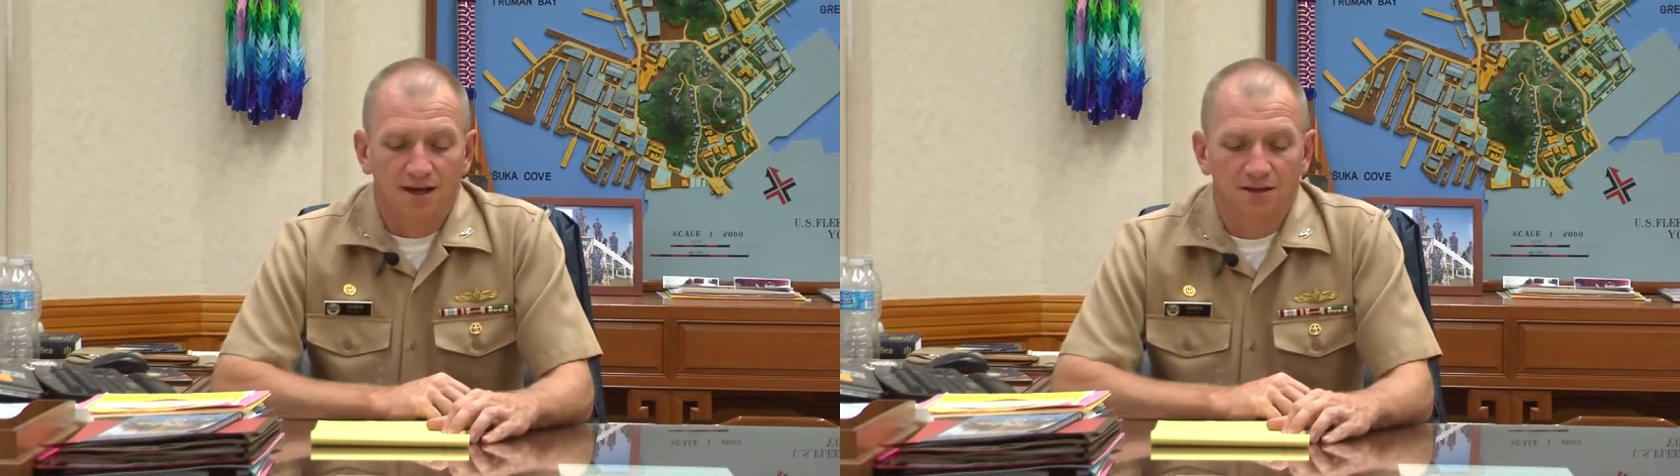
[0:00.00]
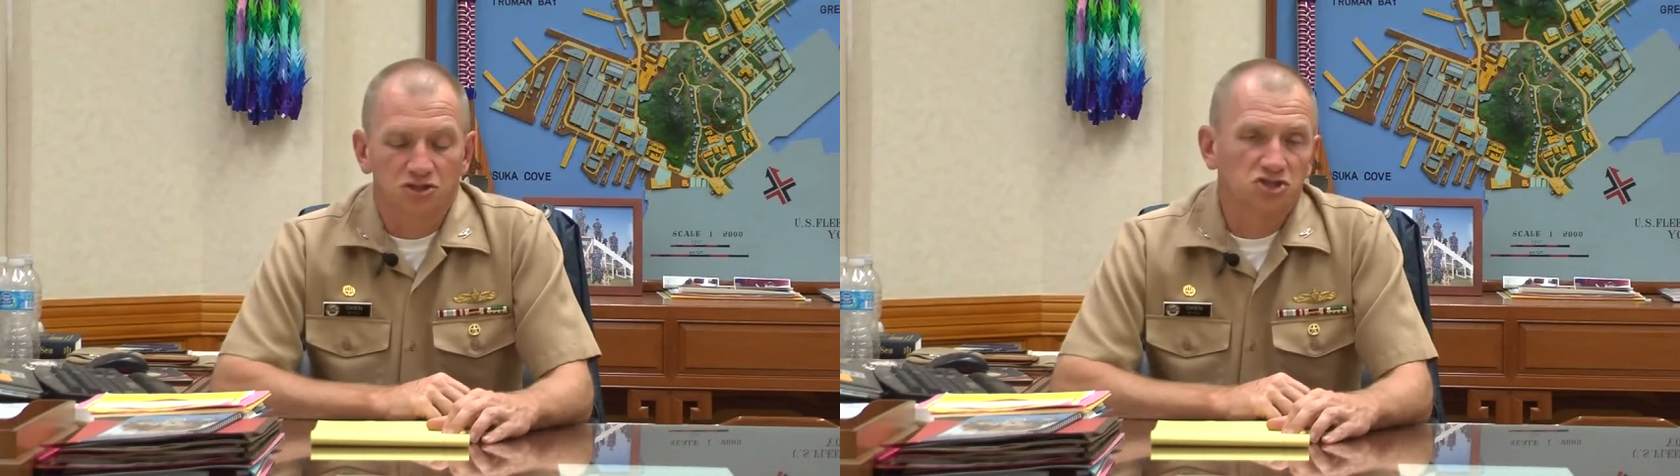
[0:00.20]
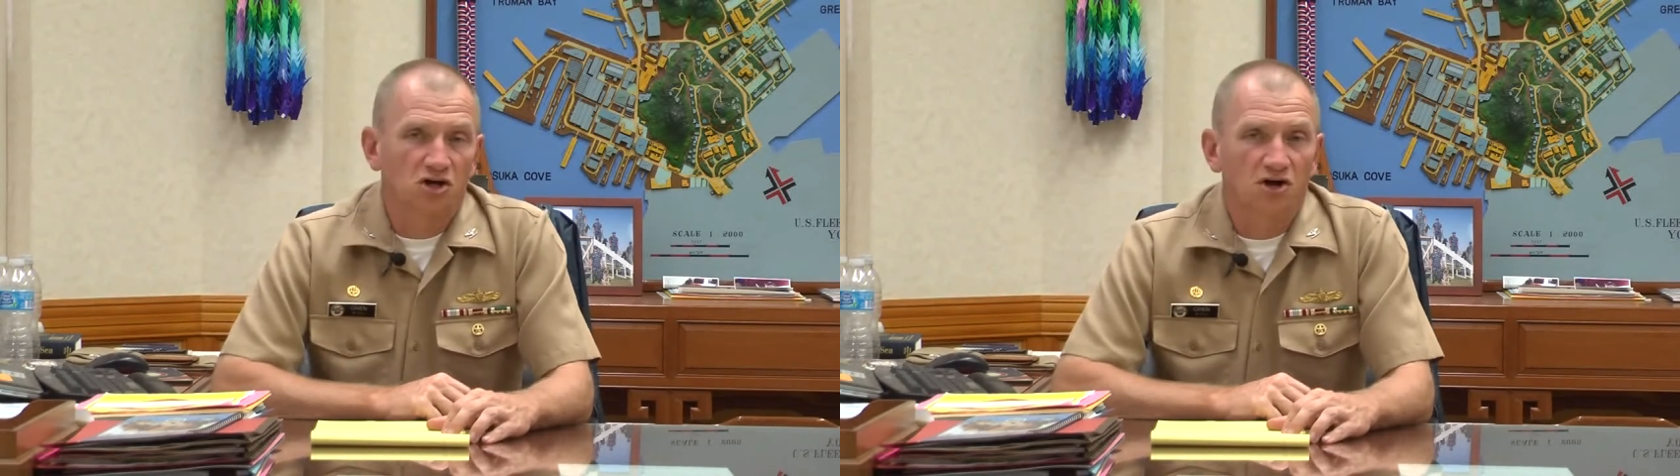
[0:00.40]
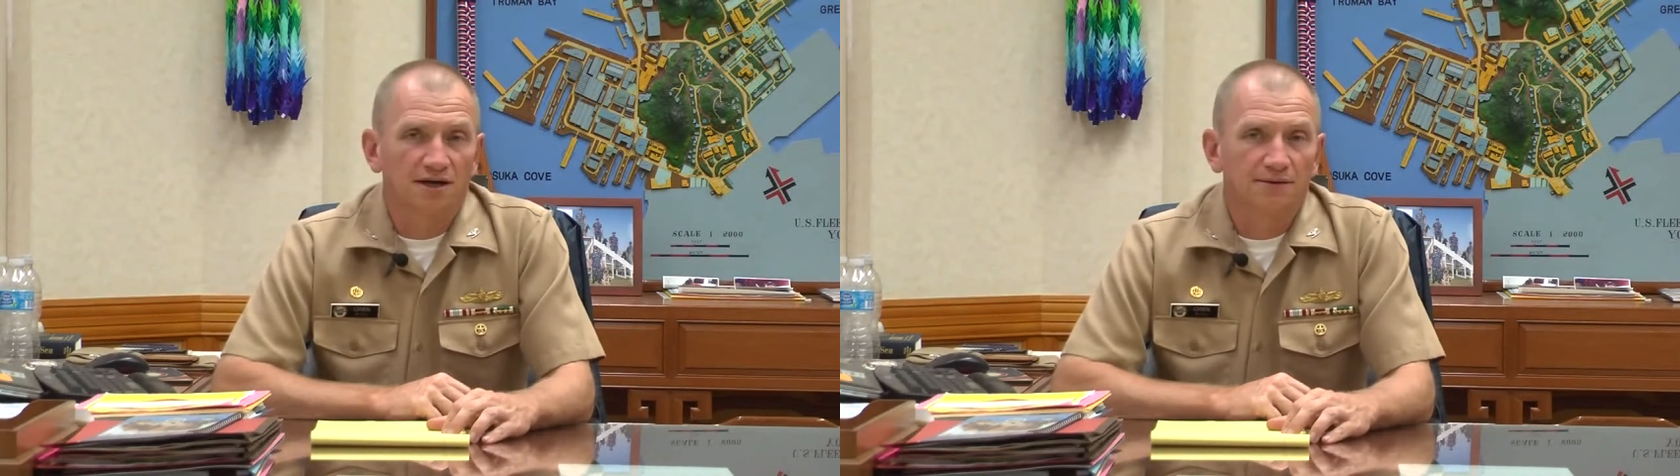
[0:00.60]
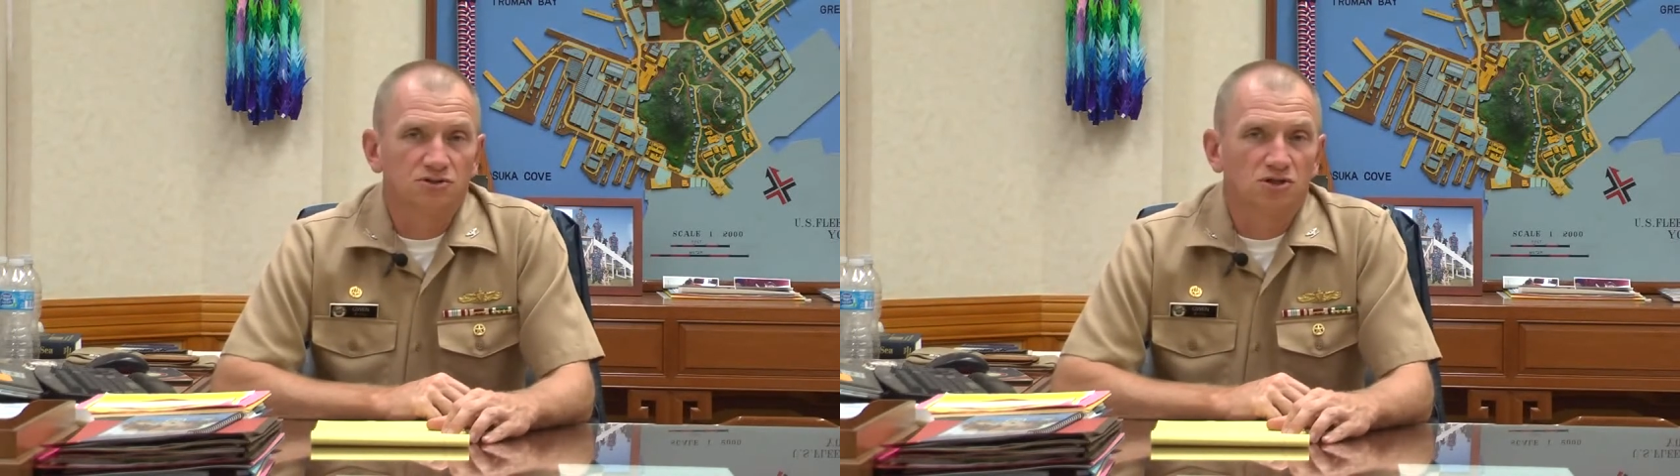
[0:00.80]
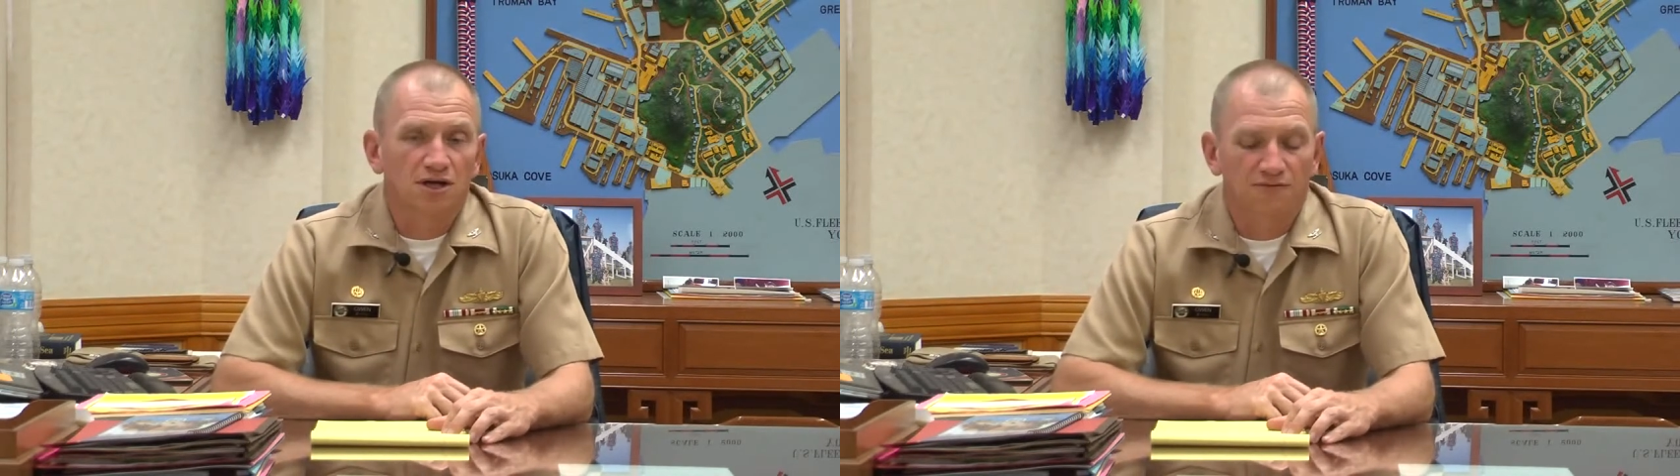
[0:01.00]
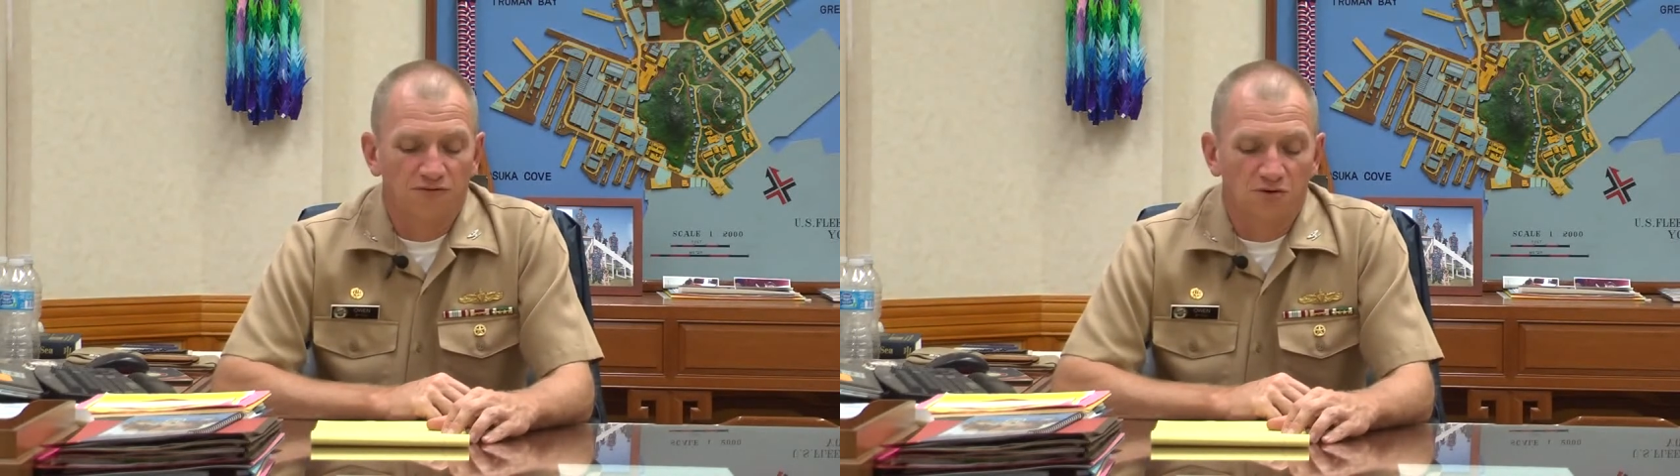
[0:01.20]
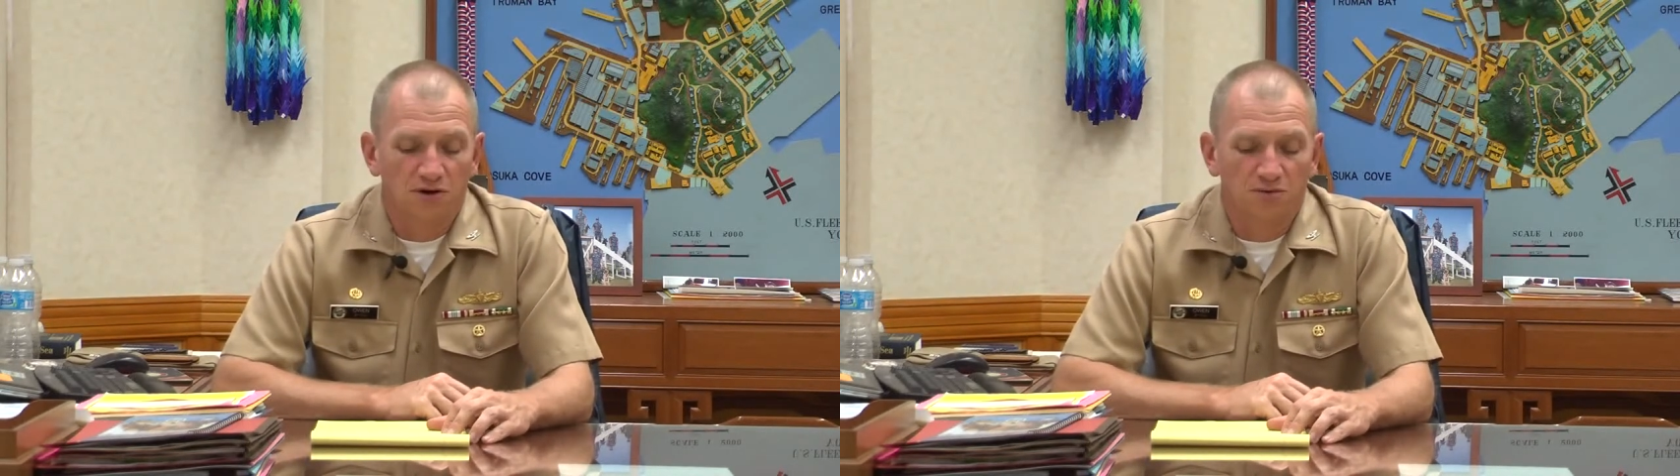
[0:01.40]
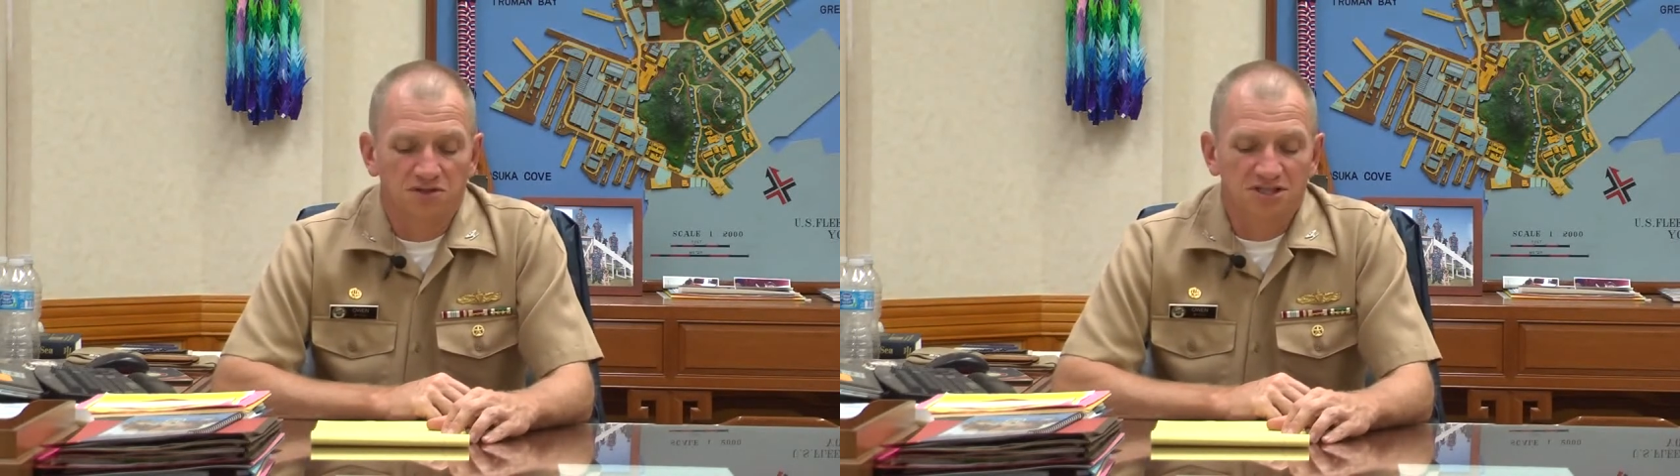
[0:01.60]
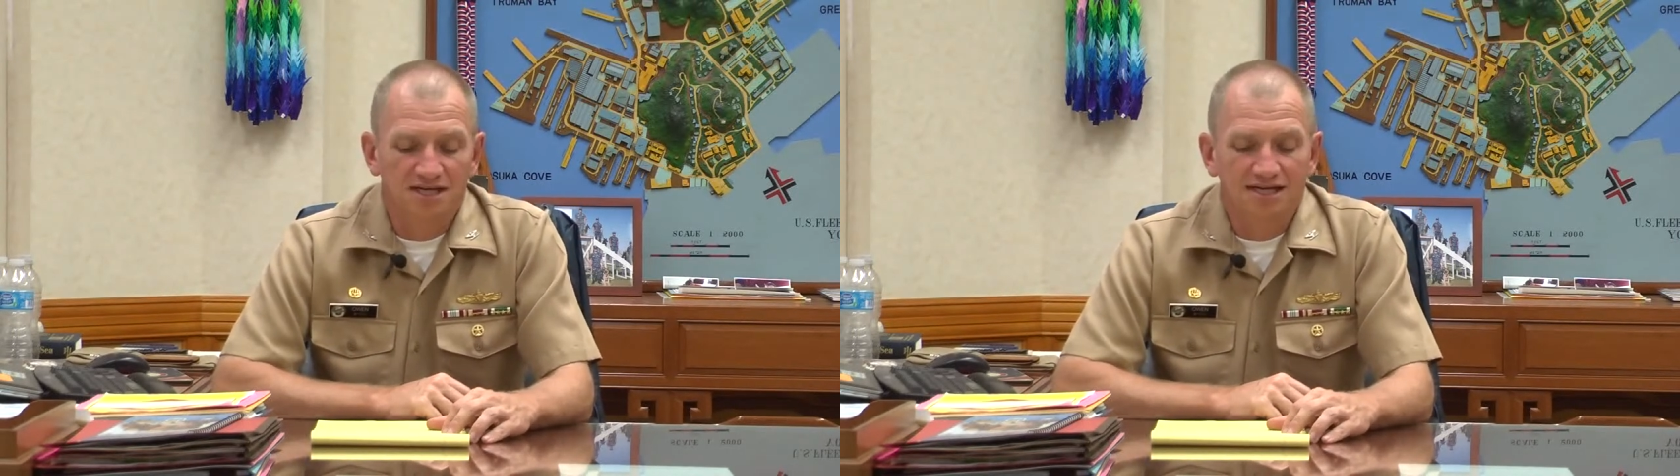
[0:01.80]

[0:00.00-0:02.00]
Uh, the song I was looking for was